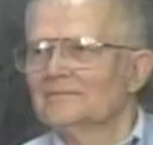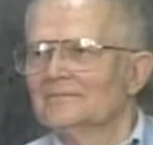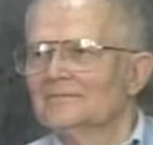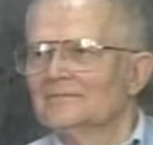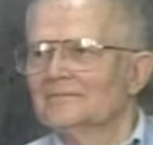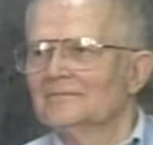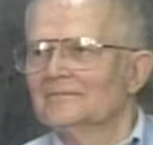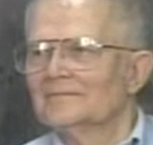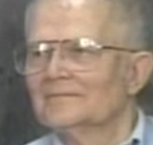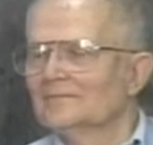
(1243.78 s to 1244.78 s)

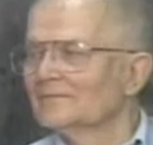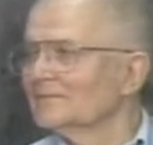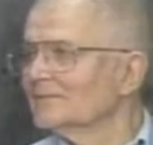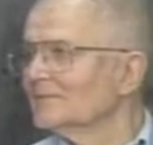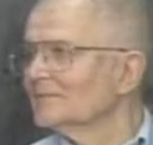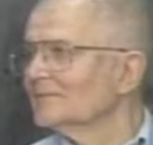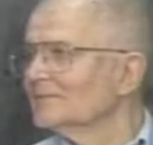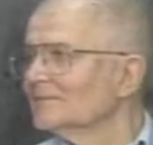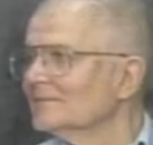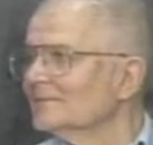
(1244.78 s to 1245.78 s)

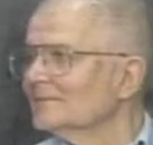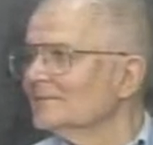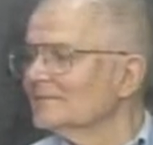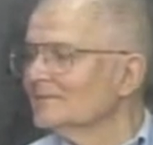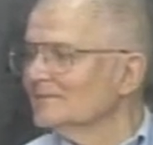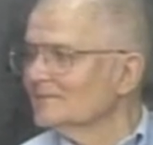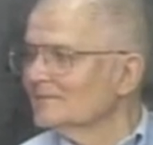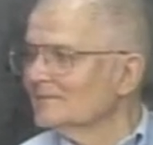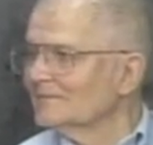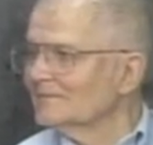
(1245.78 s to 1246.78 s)

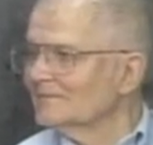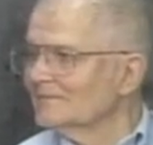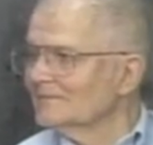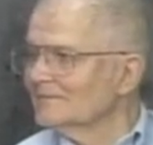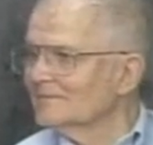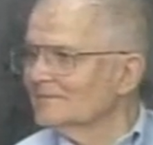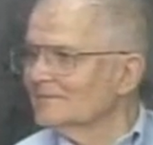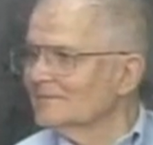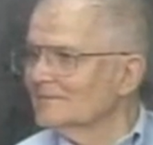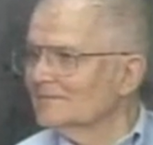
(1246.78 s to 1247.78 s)

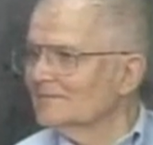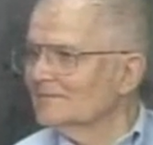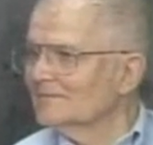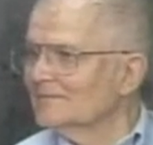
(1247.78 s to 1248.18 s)
(not speaking)